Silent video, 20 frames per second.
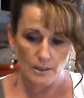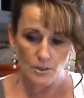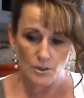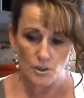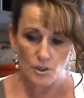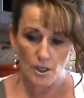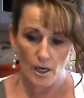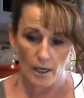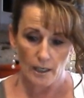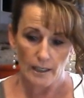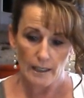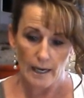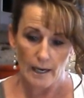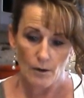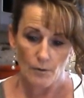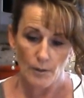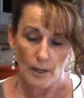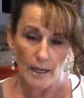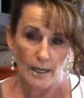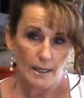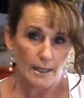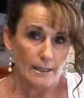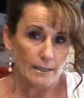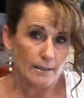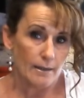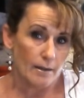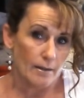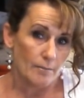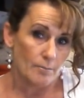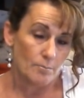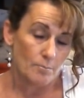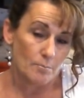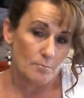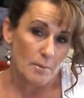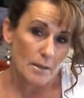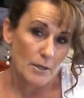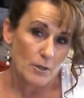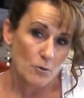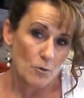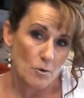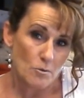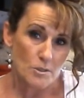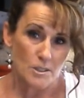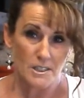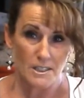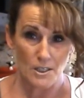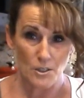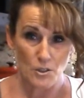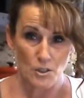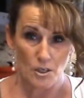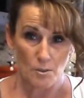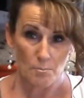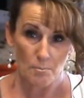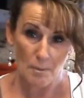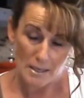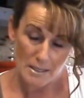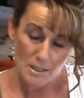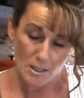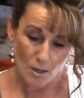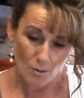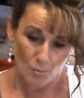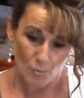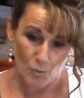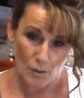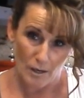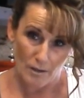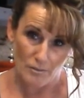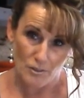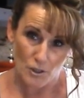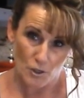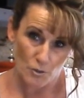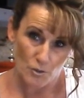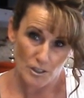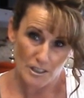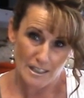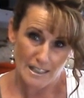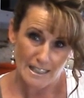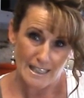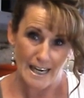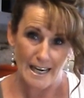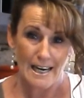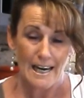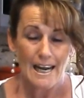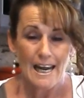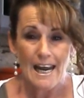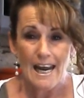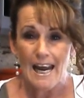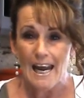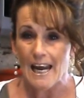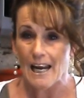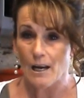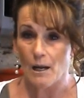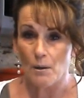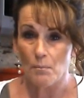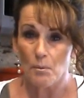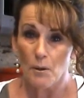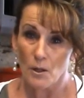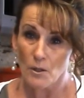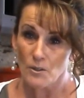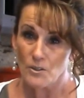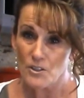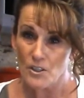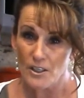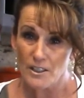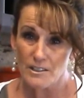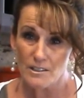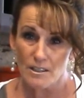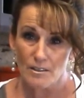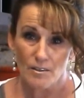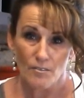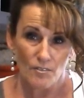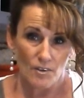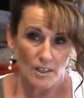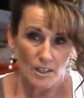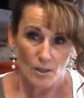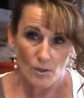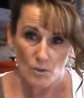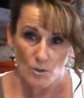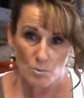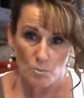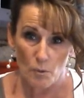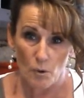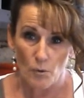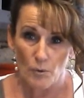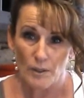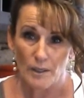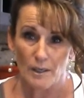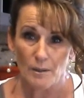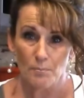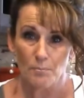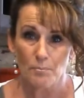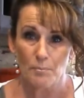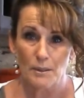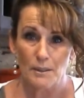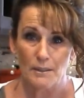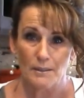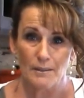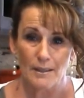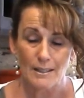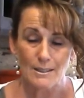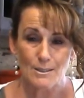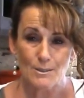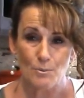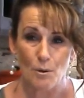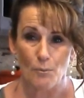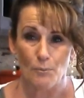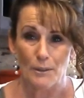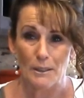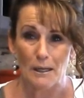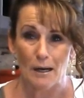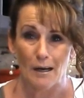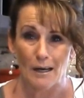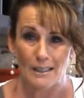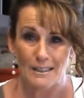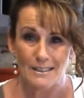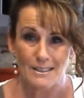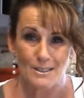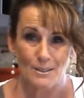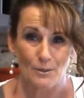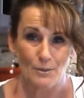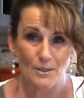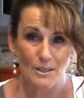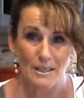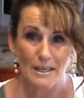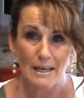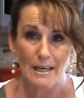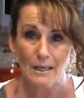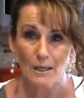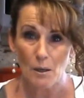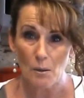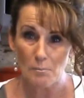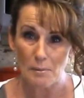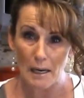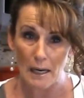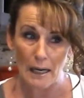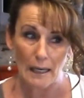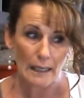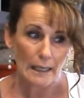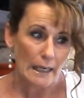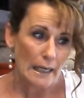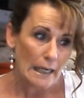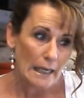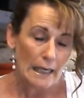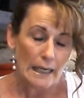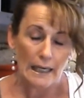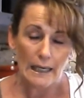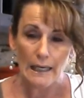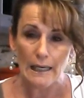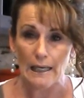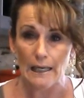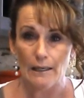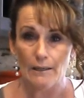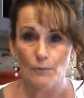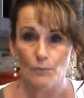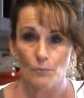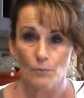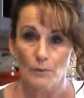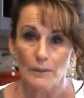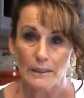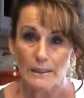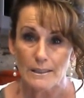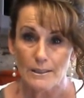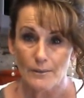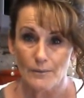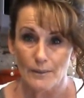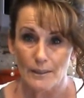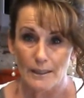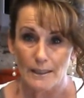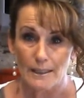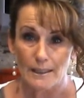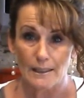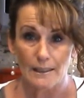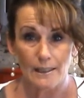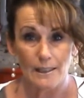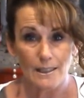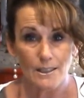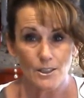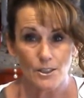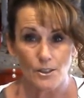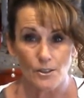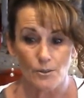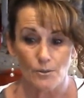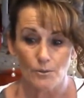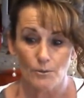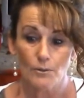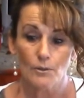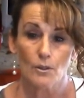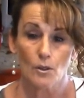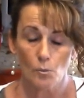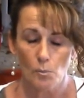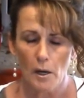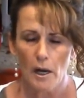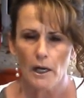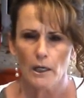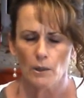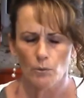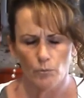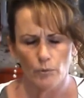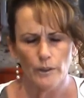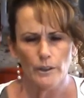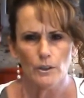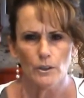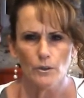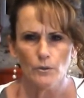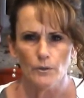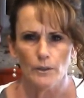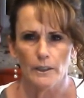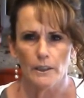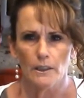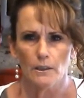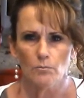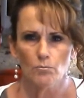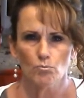Check it out and make your own decision based on what I've shown you today. And I apologize that the video is broken up, but that's what we got. So you can't go back and redo it unless you go back and redo it.